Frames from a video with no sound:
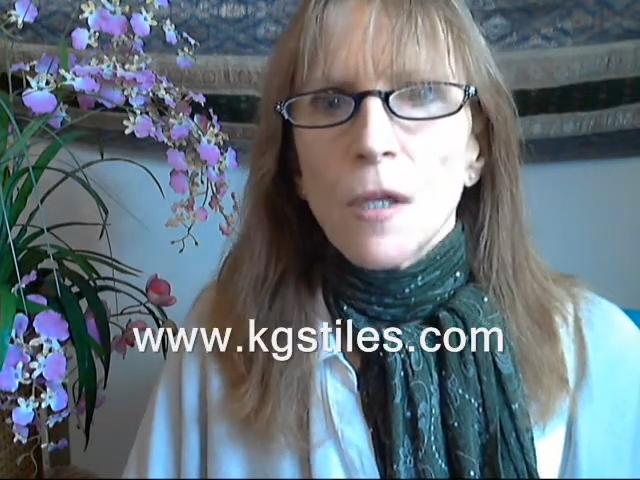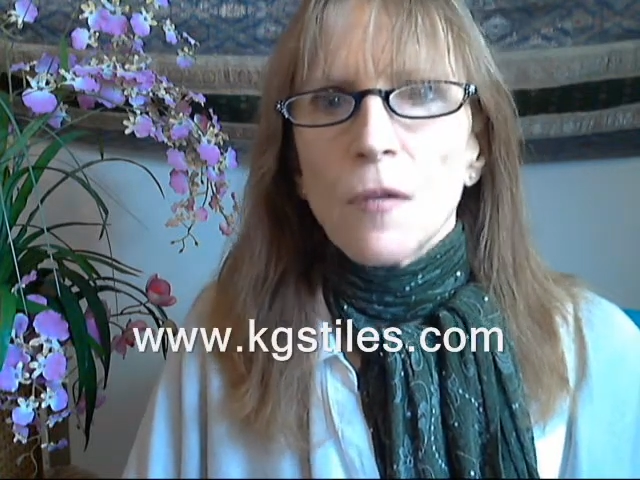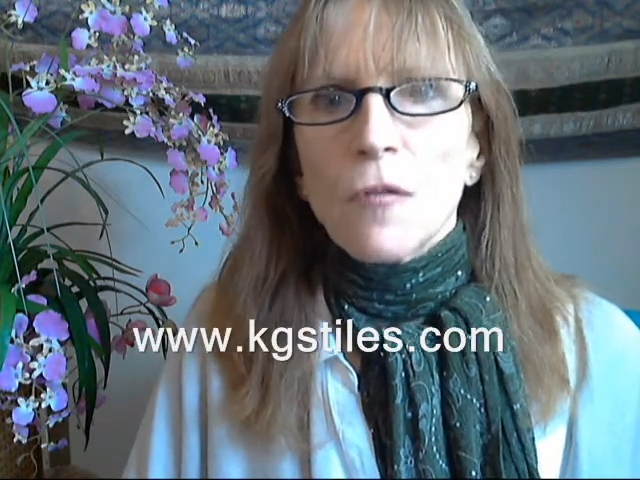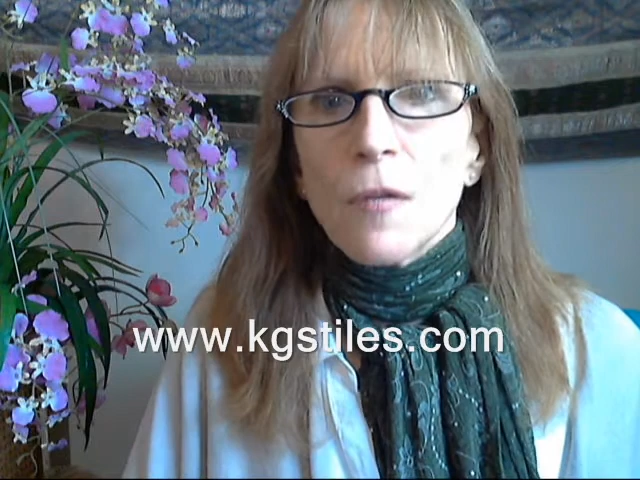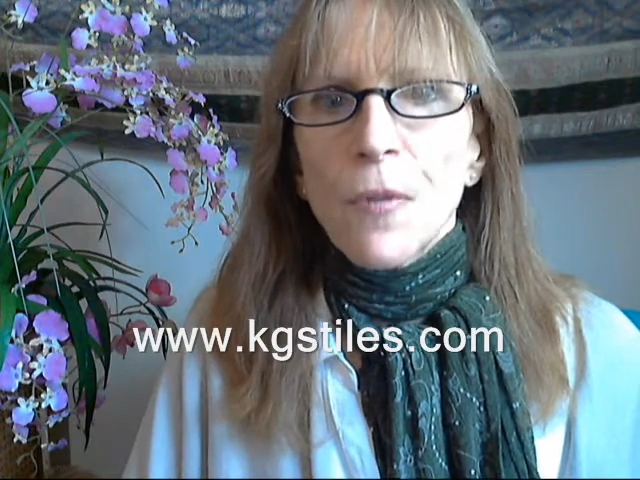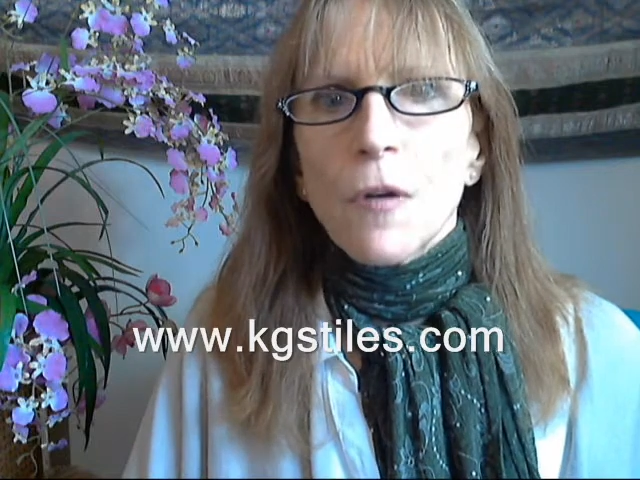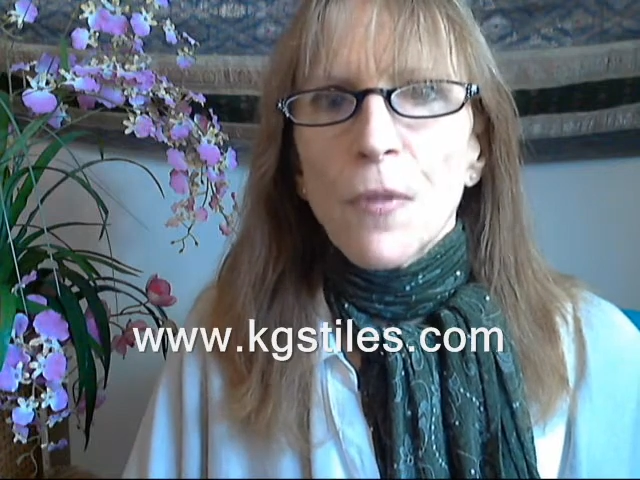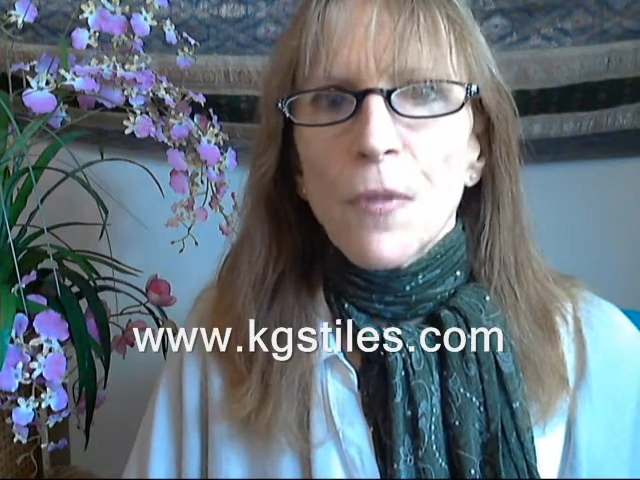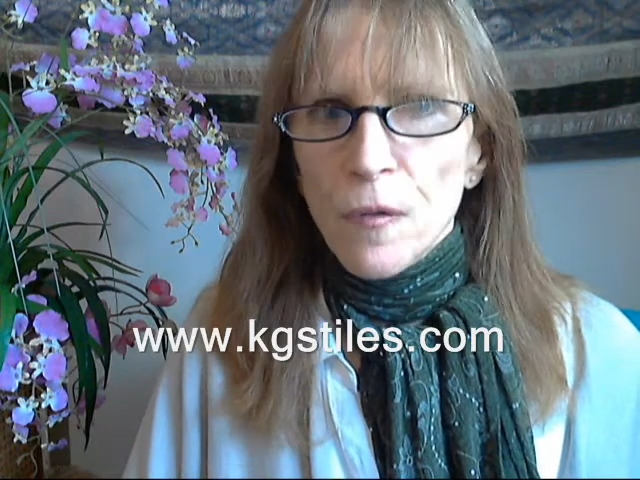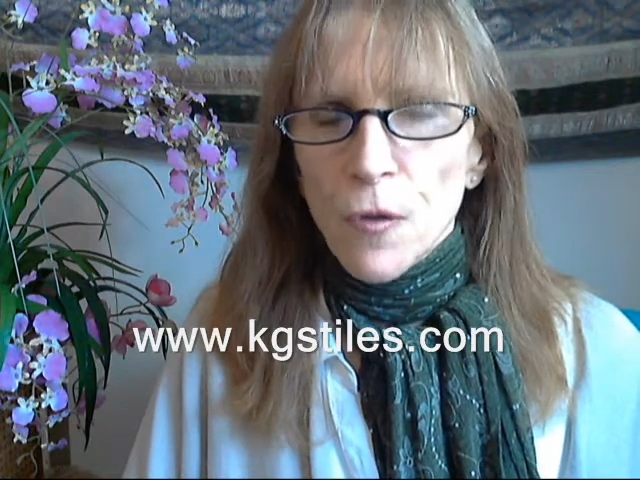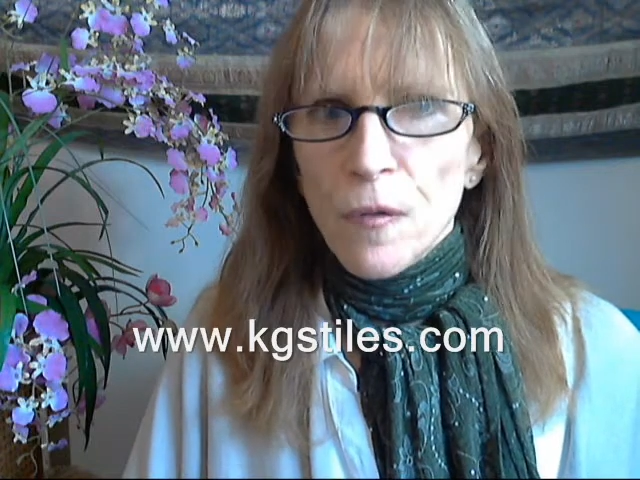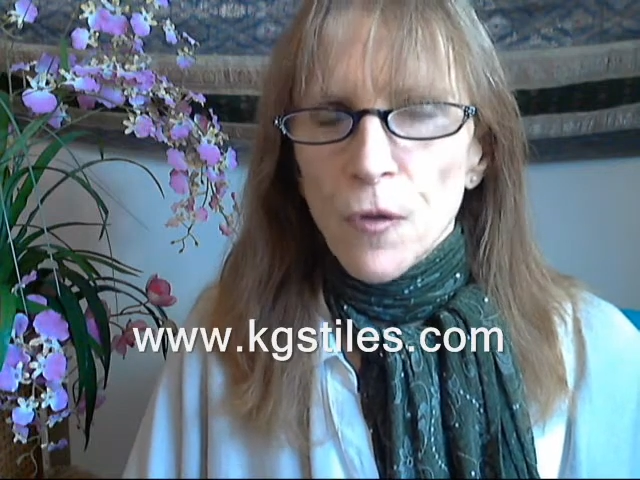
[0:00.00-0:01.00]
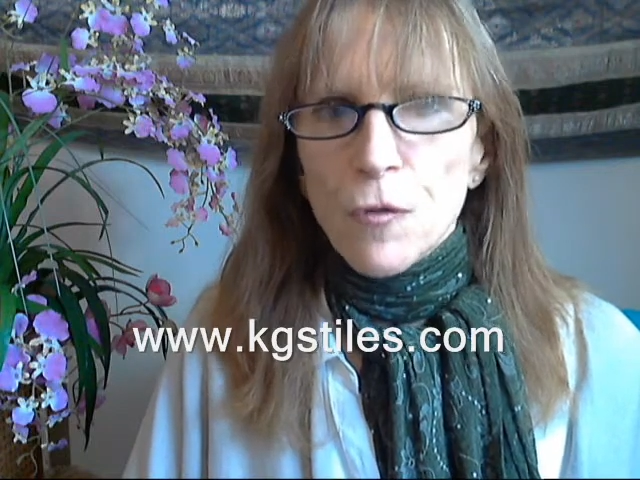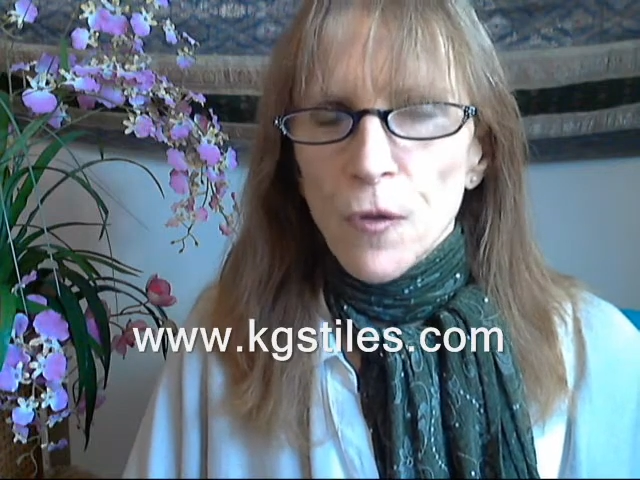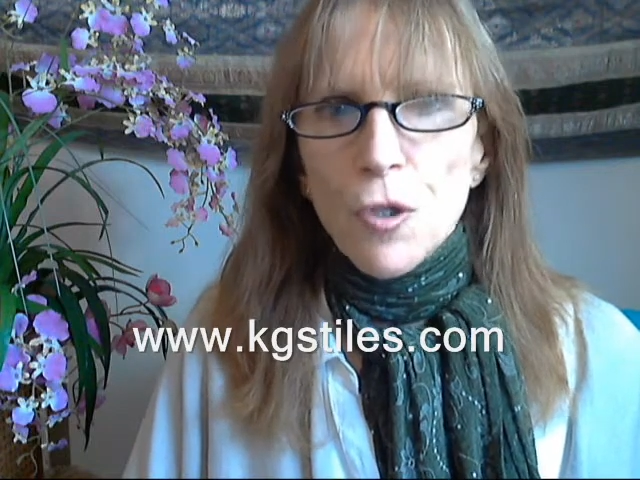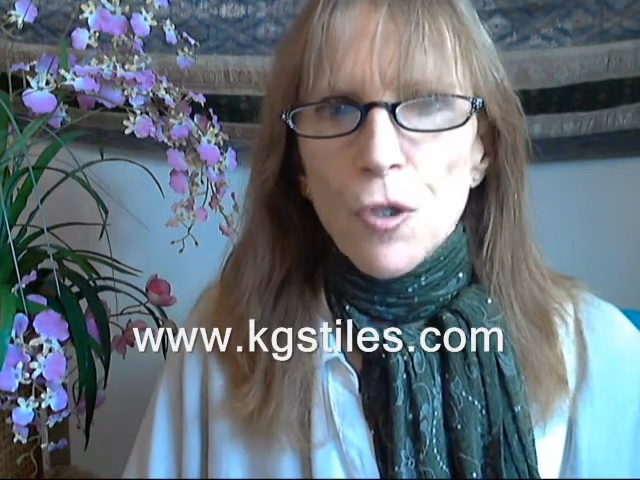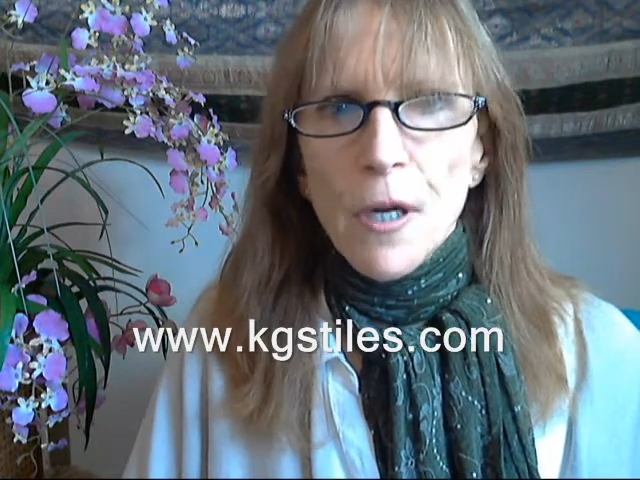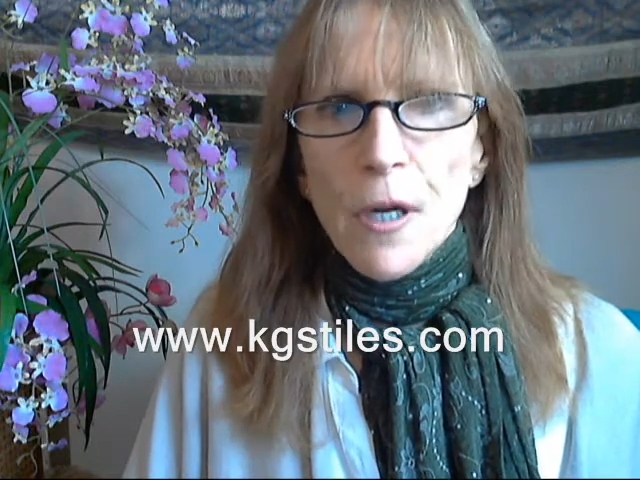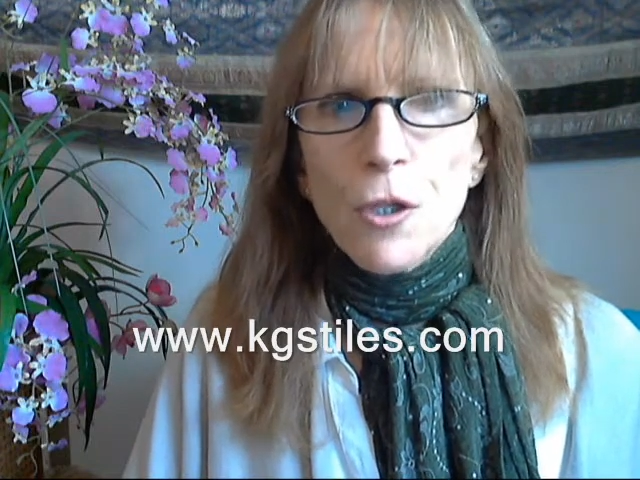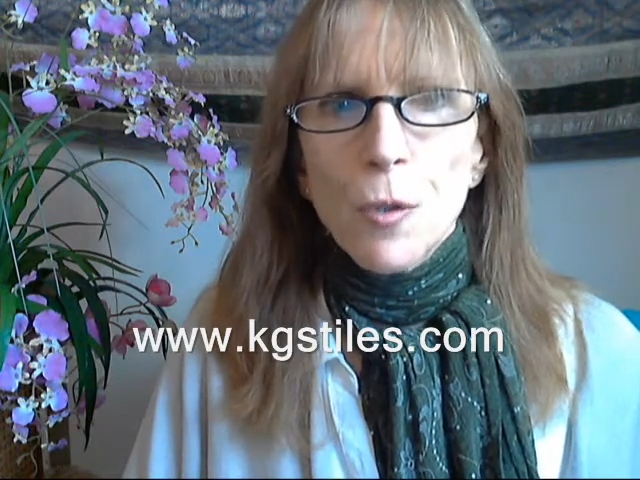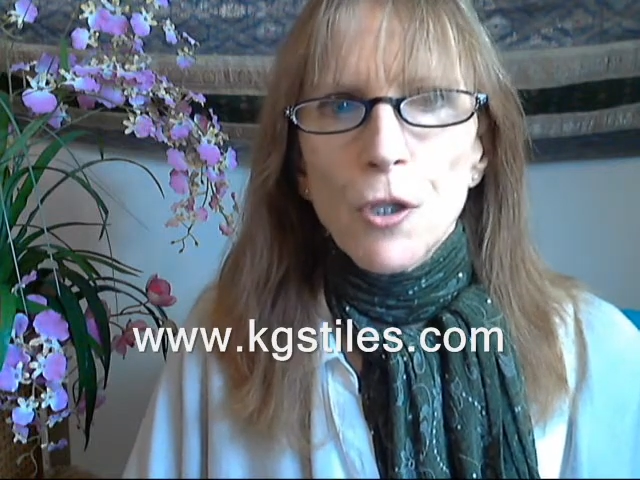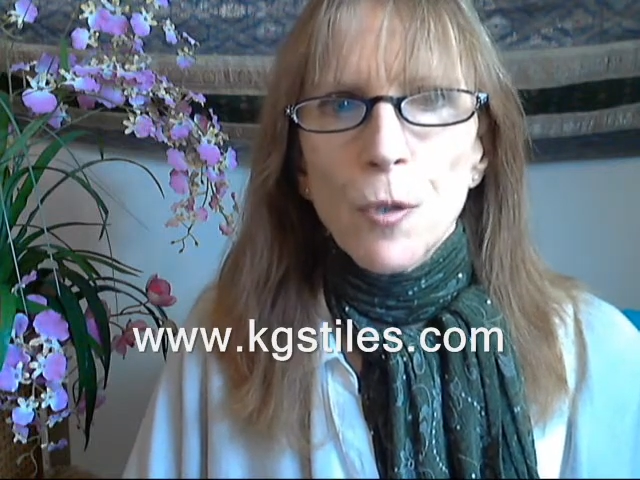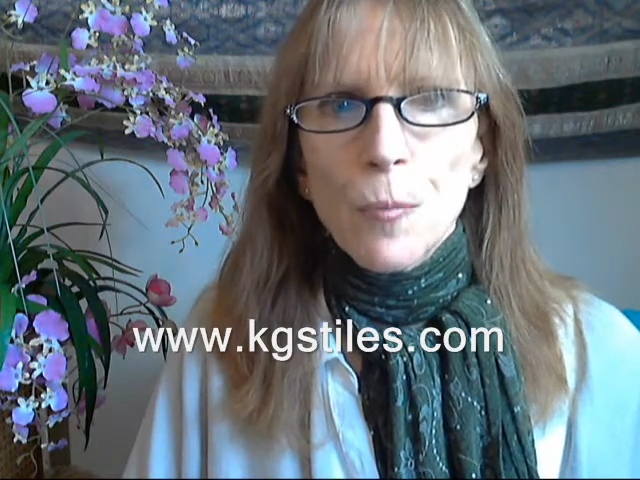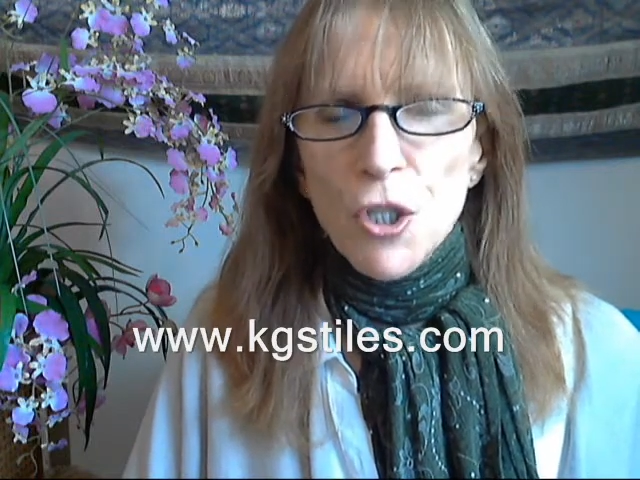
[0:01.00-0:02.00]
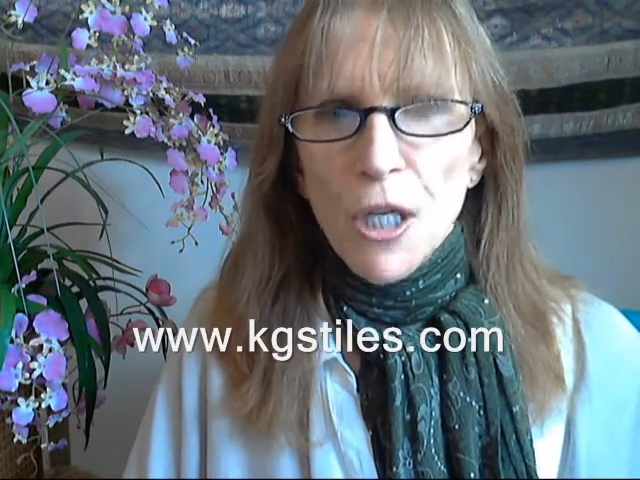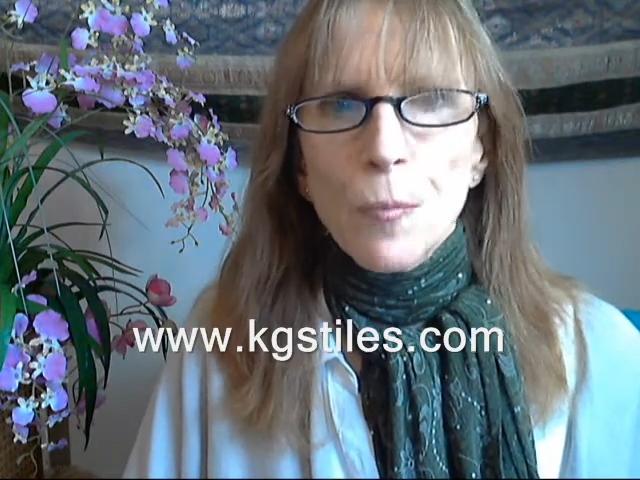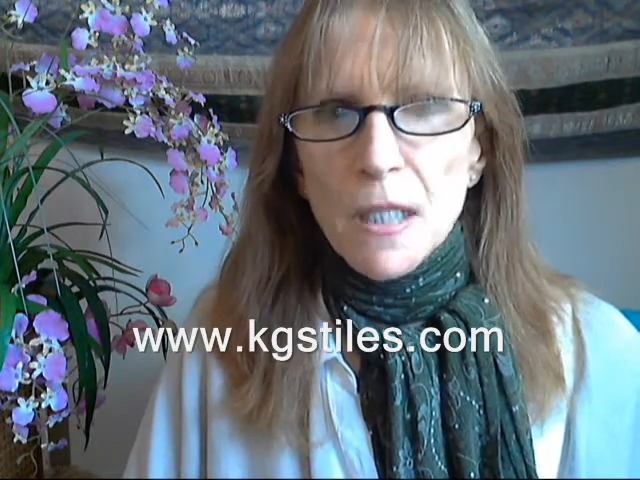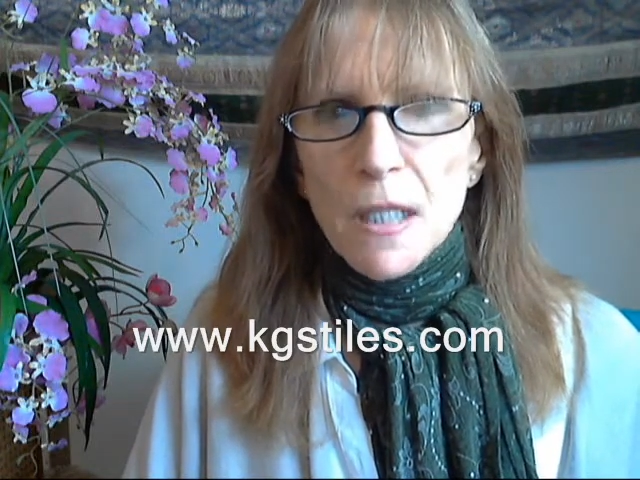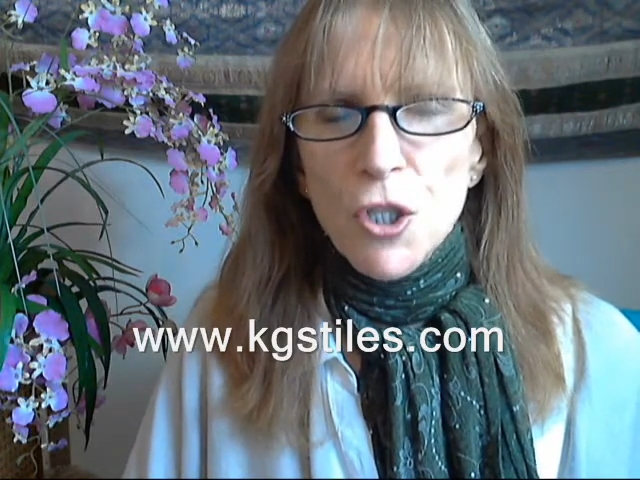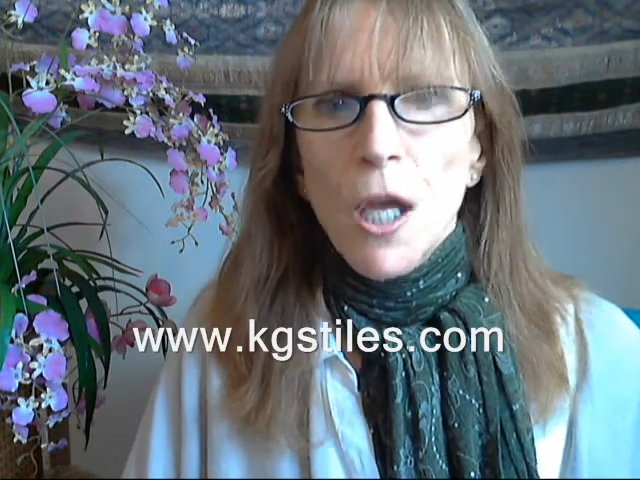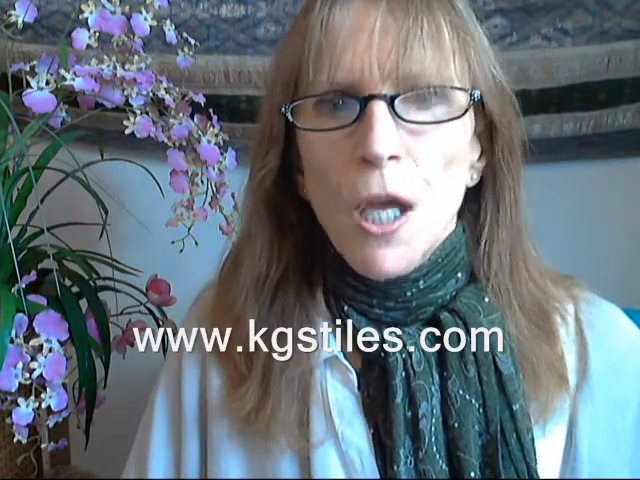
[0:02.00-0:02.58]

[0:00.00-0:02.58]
from the universe for starting new projects.